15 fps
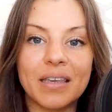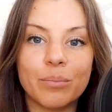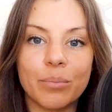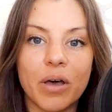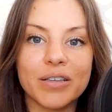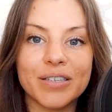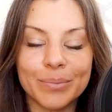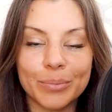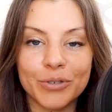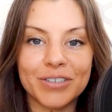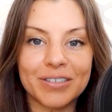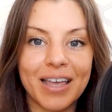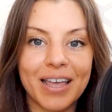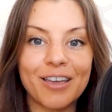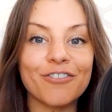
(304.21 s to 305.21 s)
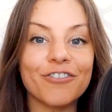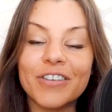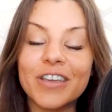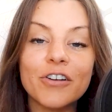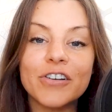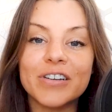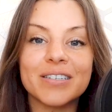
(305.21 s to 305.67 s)
the impossible to life.
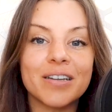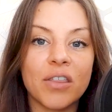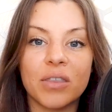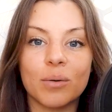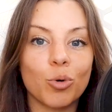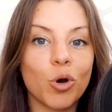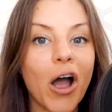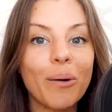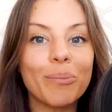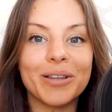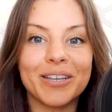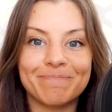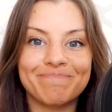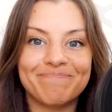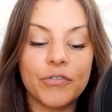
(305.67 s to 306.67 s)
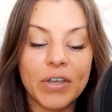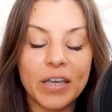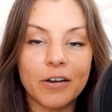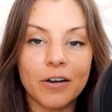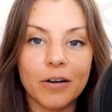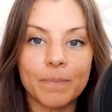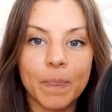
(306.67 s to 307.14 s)
Fear is not the problem.
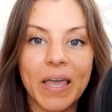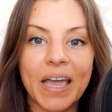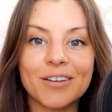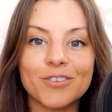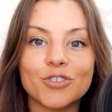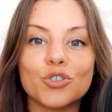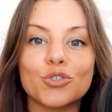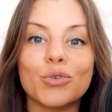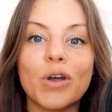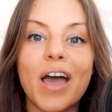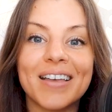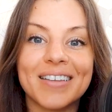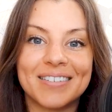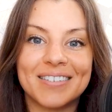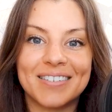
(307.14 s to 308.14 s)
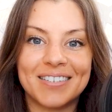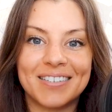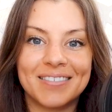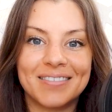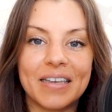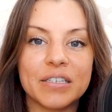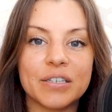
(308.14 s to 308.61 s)
Fear and
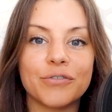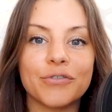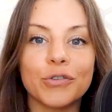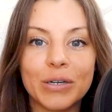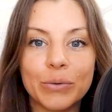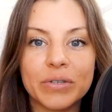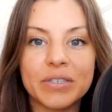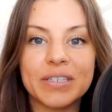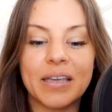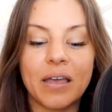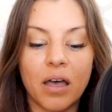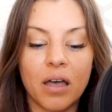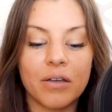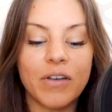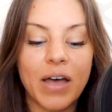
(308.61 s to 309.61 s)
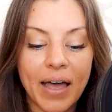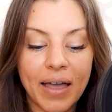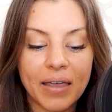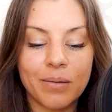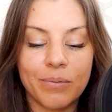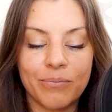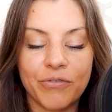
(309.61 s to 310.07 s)
trust is a frequency of, I
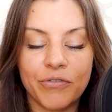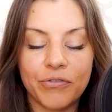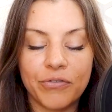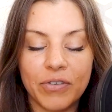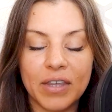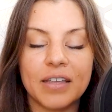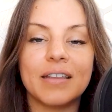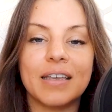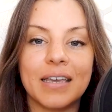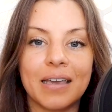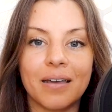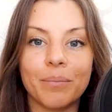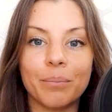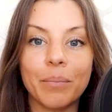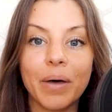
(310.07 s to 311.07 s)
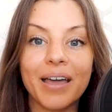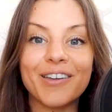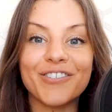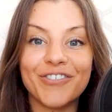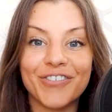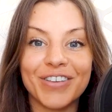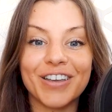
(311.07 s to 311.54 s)
am feeling
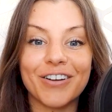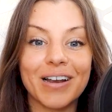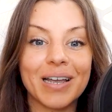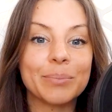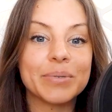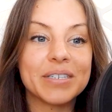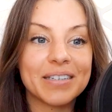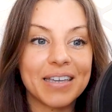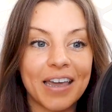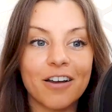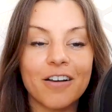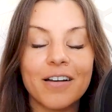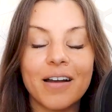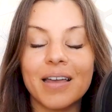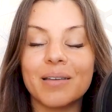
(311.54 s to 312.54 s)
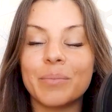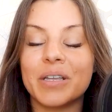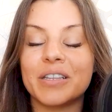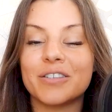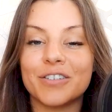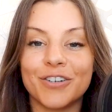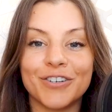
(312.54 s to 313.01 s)
my fear. I am scared. I am
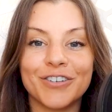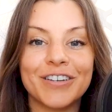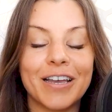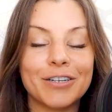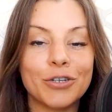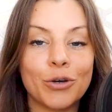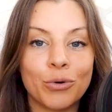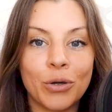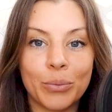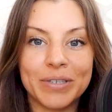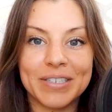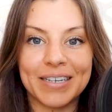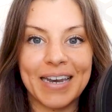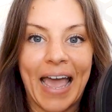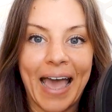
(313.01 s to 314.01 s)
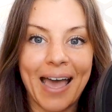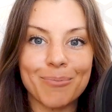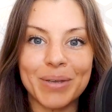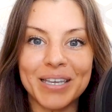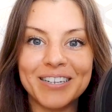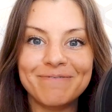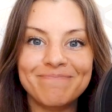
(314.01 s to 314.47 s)
uncertain. I don't know what's going to
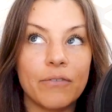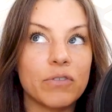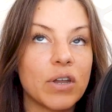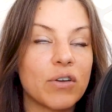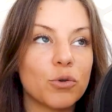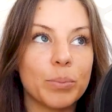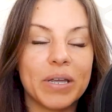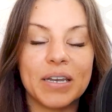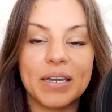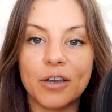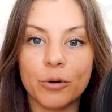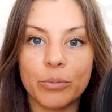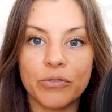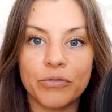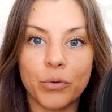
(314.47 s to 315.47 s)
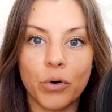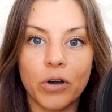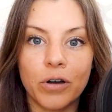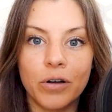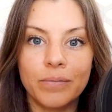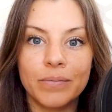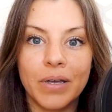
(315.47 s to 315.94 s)
happen. Never been here
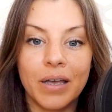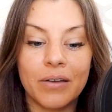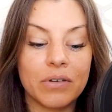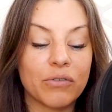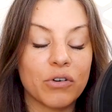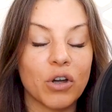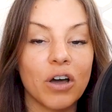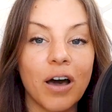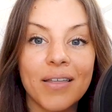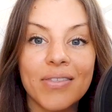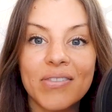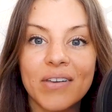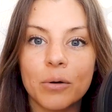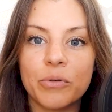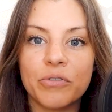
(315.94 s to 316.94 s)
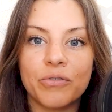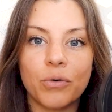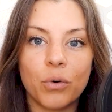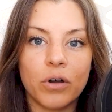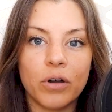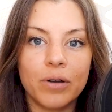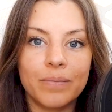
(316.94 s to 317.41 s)
before, never gone there
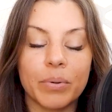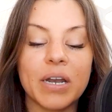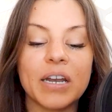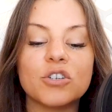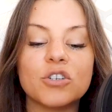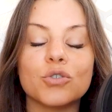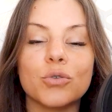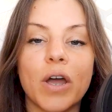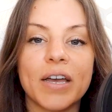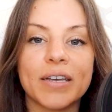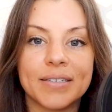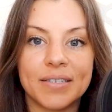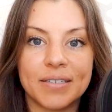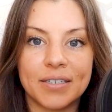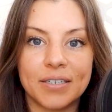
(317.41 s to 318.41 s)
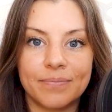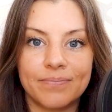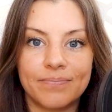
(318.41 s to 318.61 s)
before, but I trust.